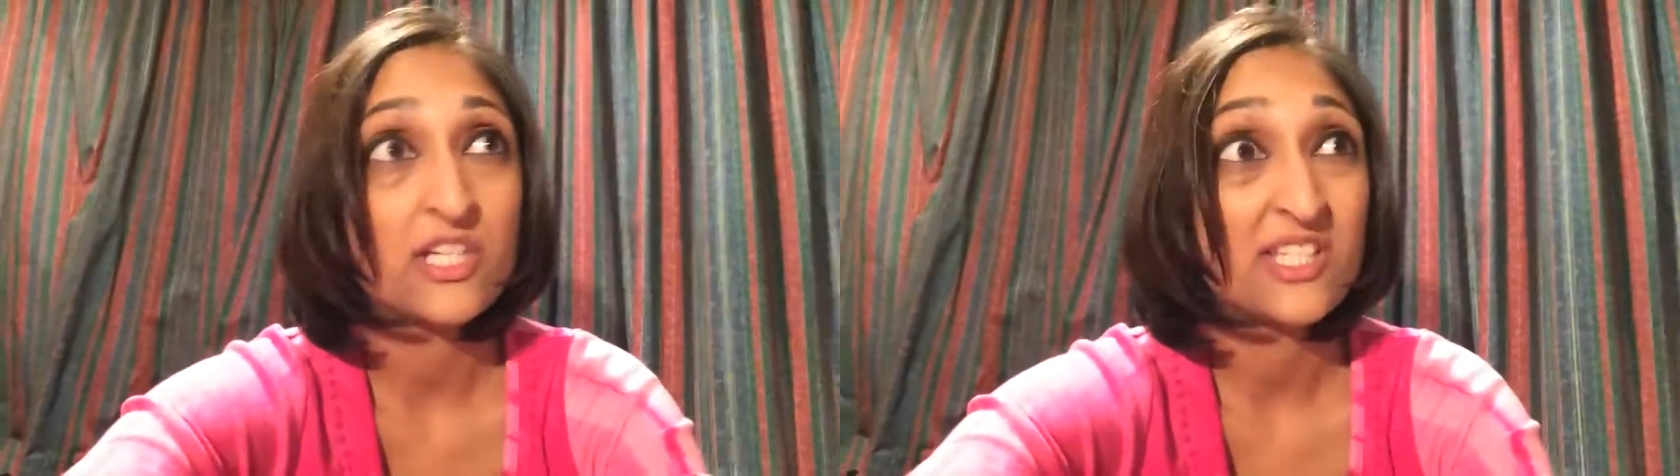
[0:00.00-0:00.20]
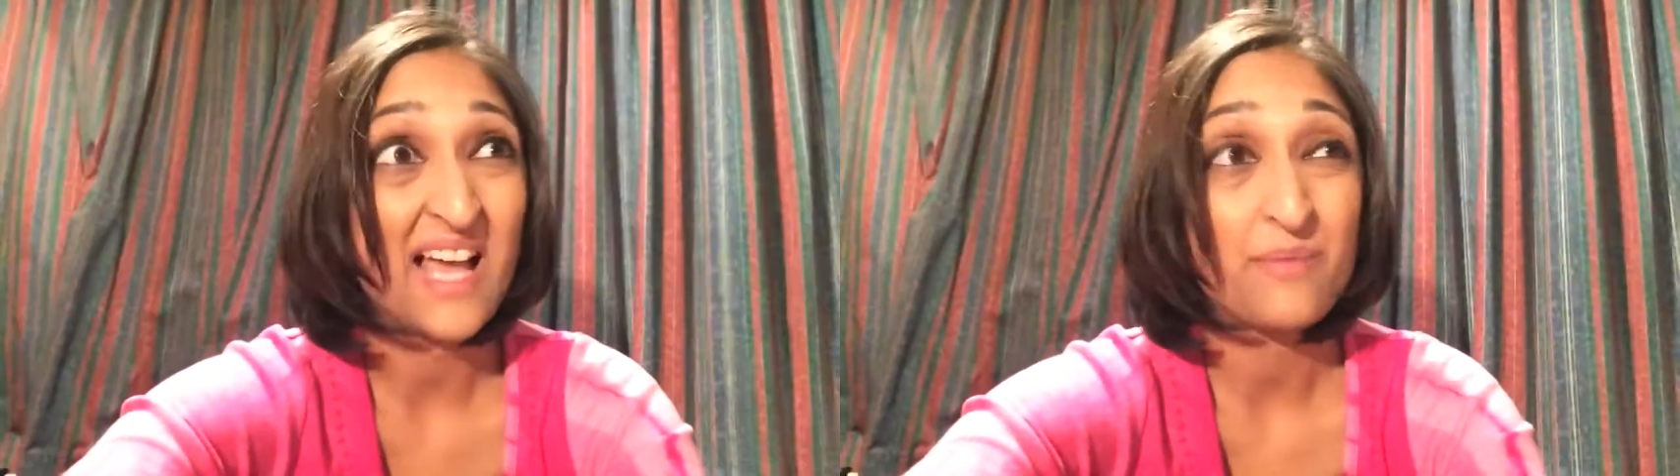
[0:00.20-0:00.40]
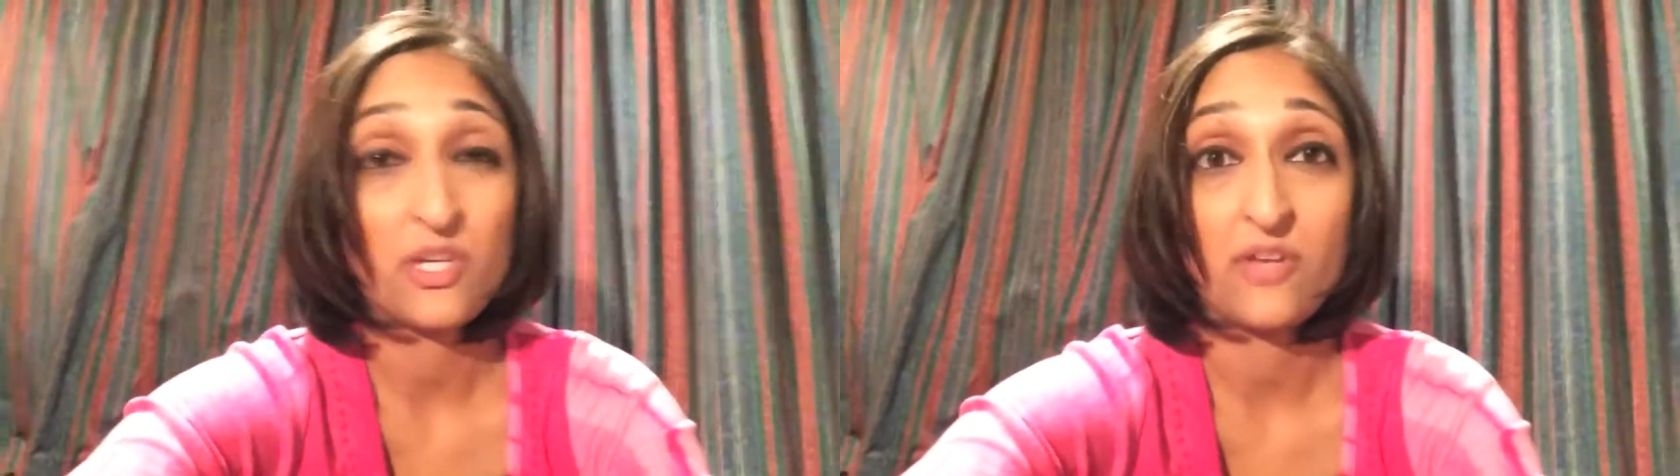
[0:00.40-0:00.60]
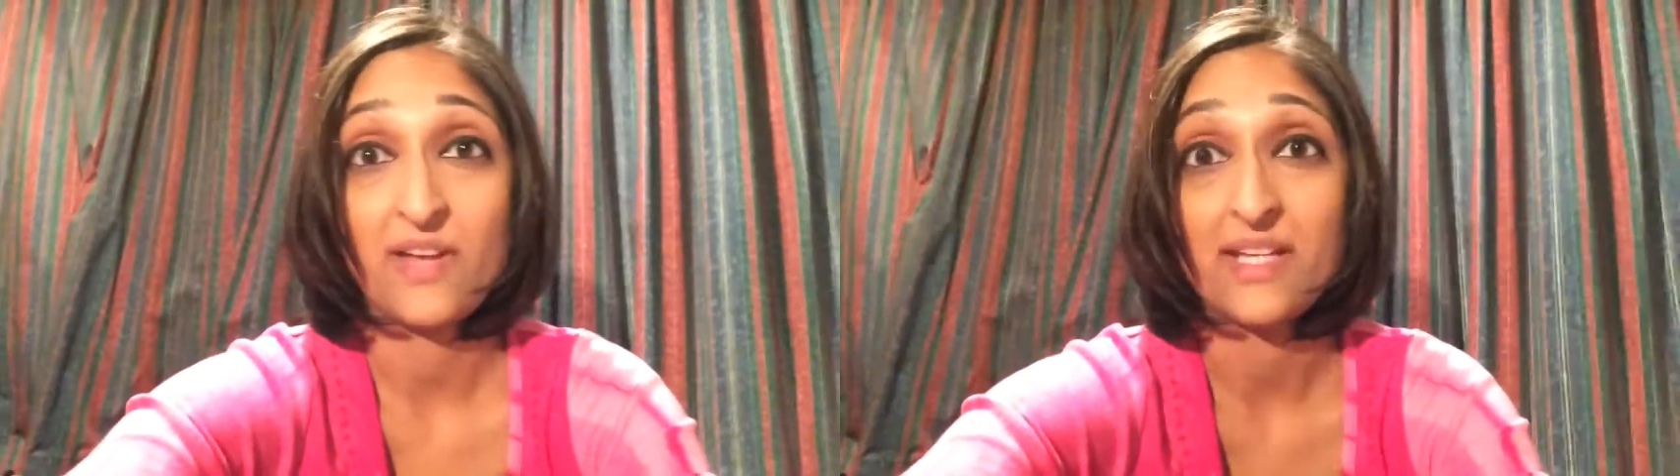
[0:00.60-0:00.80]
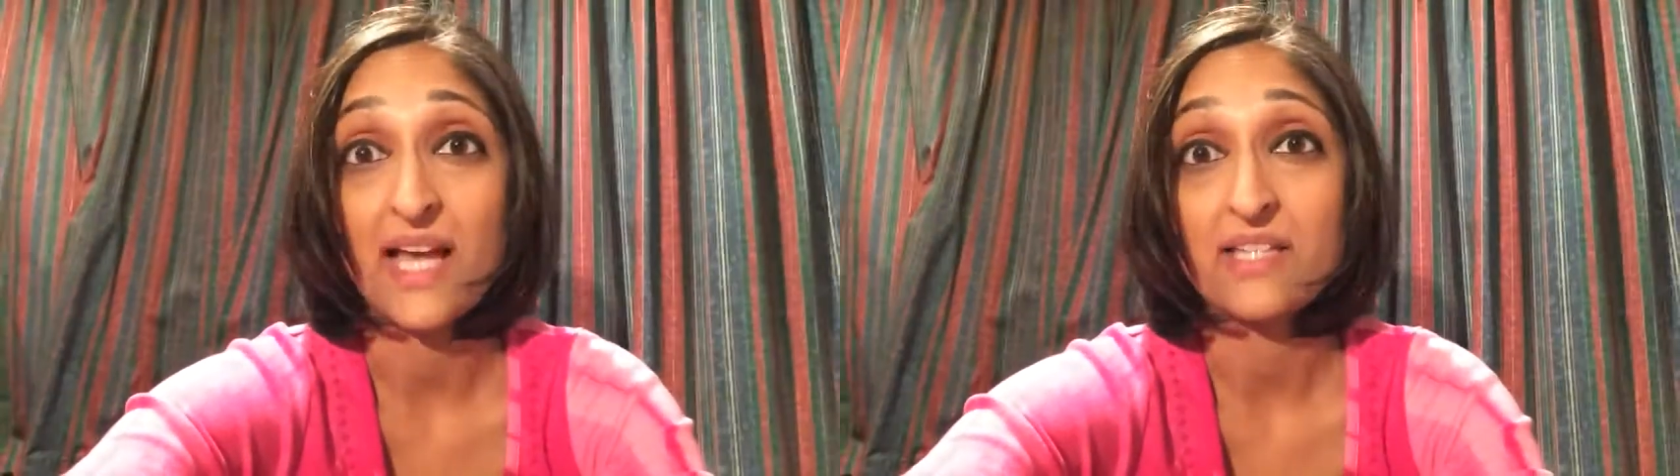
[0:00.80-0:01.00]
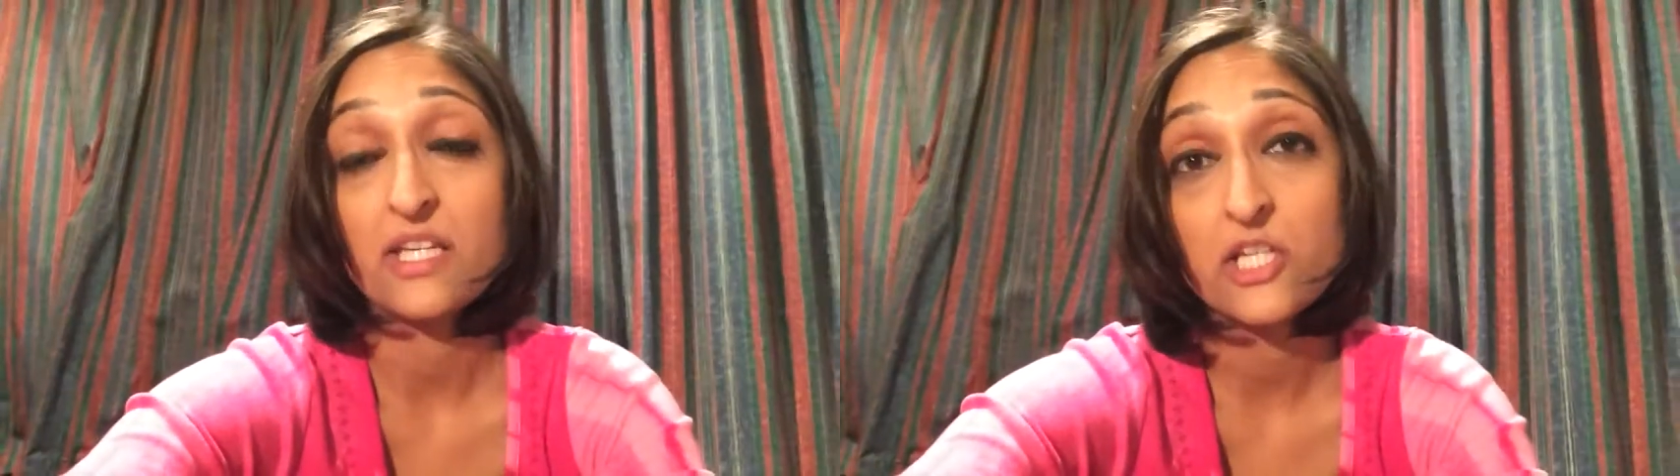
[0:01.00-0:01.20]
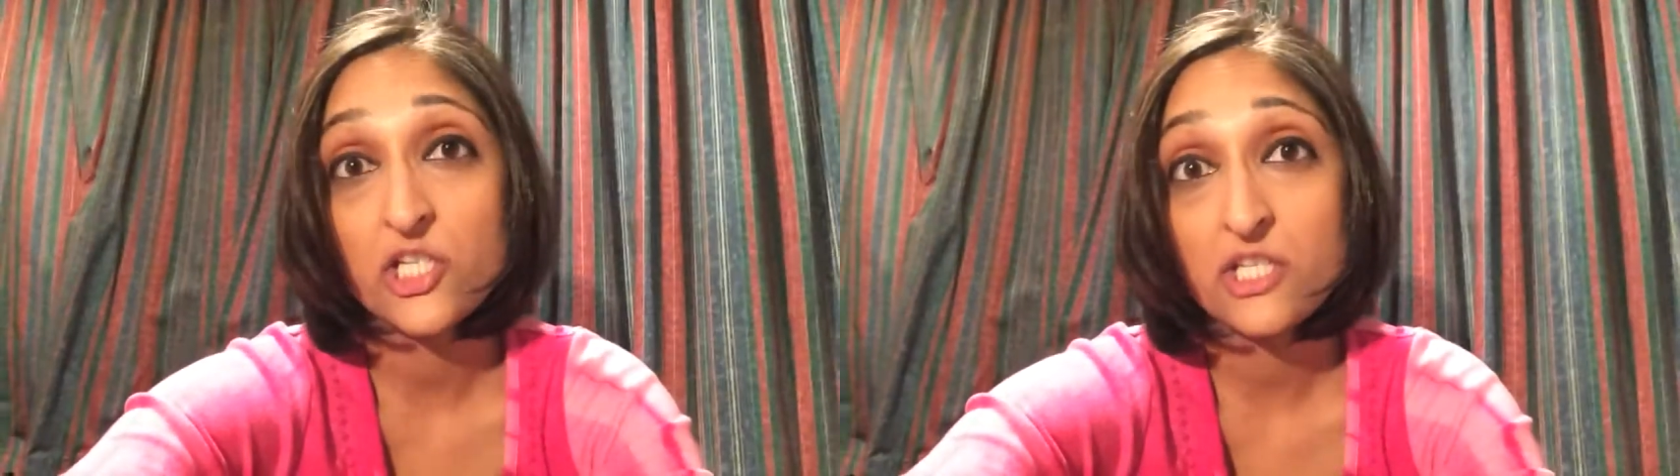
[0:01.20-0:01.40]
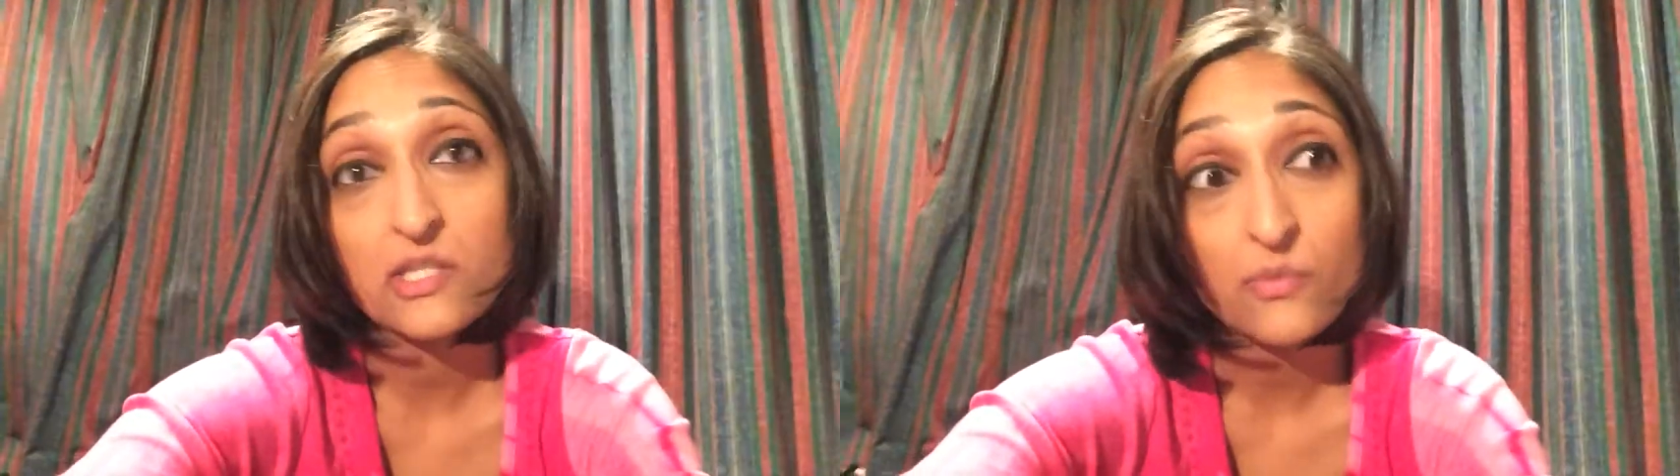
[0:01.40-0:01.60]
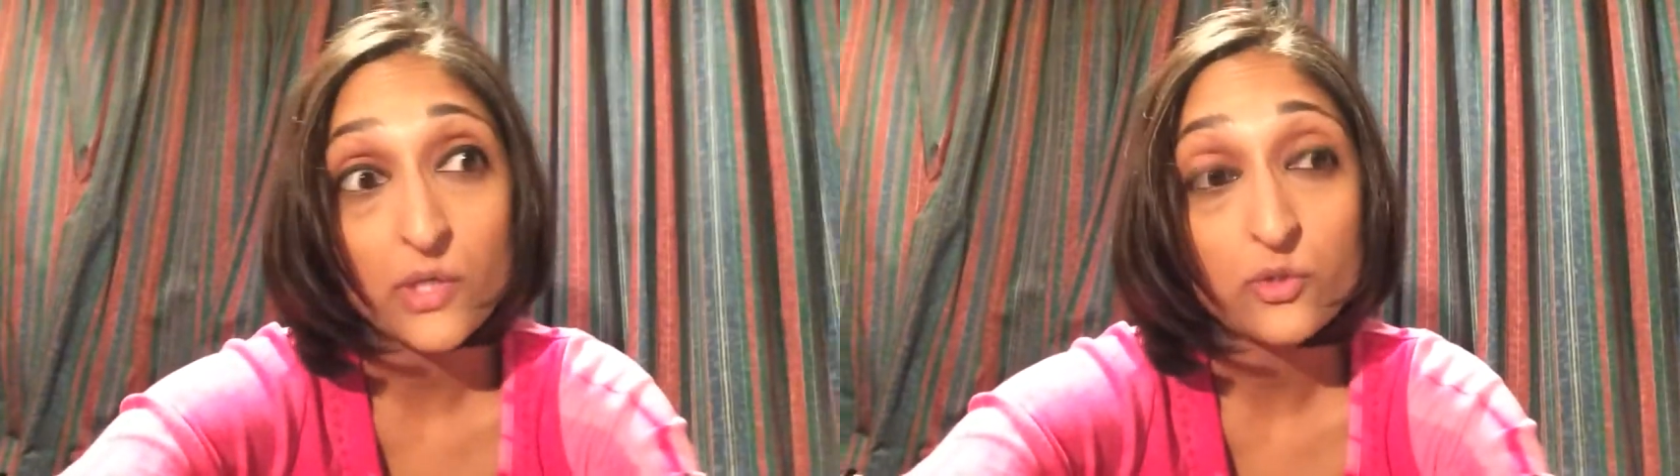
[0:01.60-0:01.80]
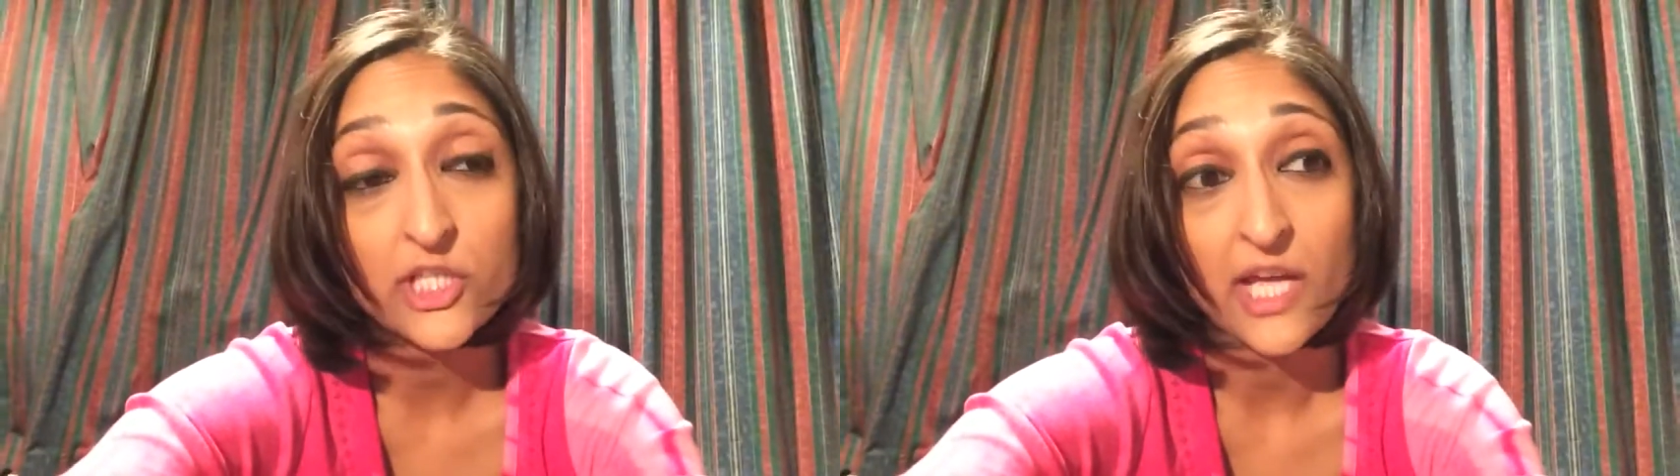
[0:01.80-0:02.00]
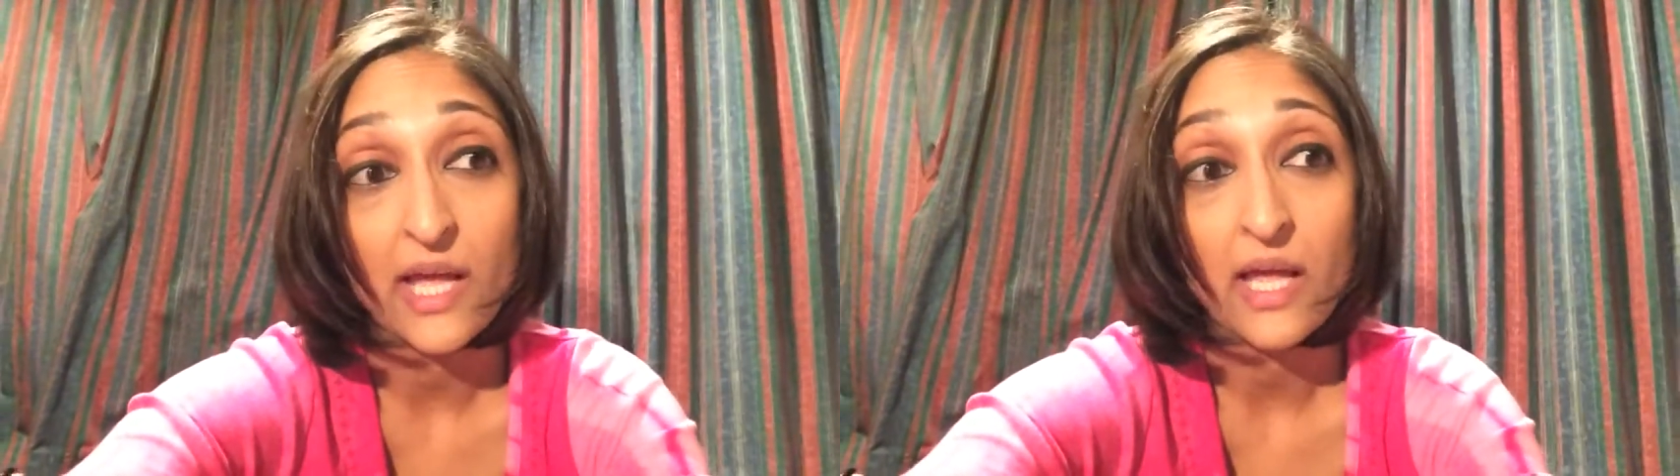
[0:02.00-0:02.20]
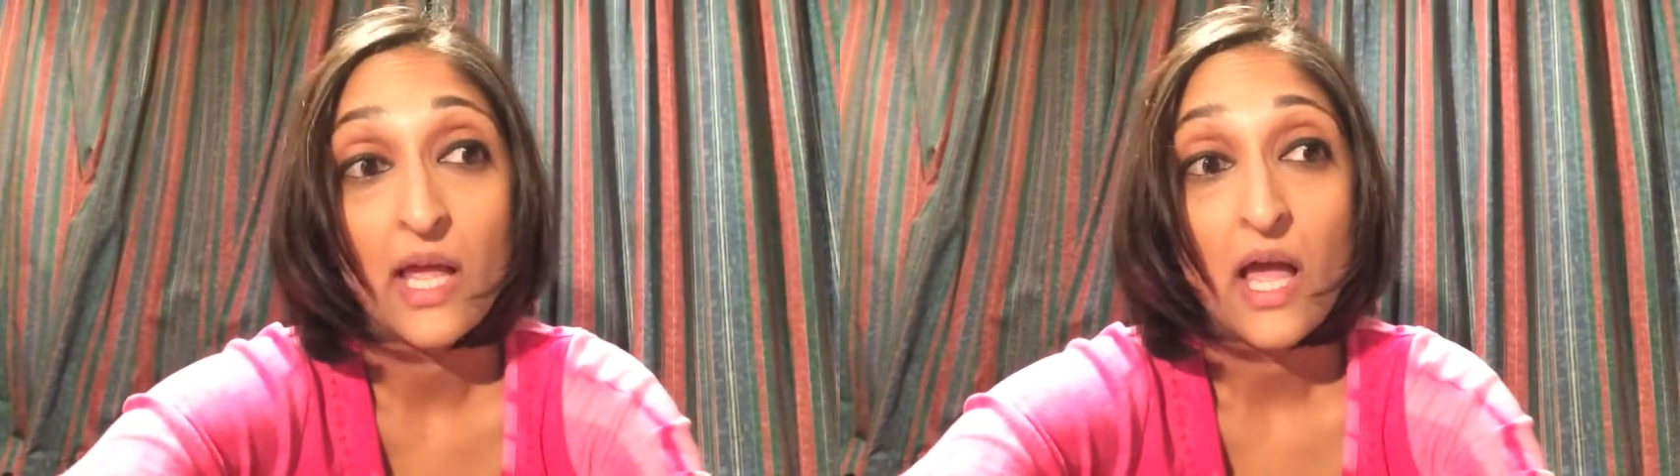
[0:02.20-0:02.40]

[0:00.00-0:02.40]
She's absolutely fantastic, and she's in a wheelchair.